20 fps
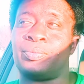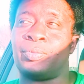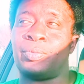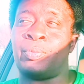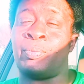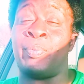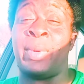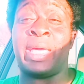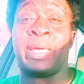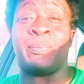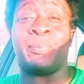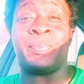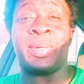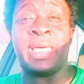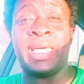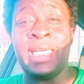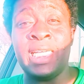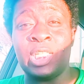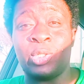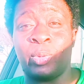make
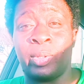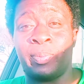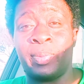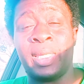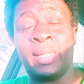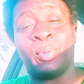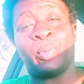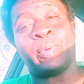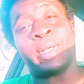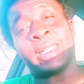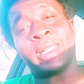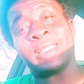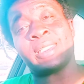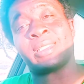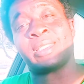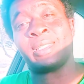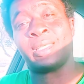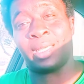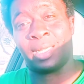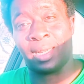peace with people while they're
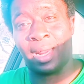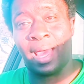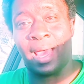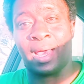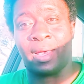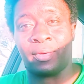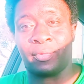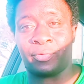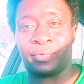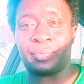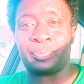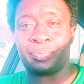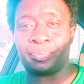still alive,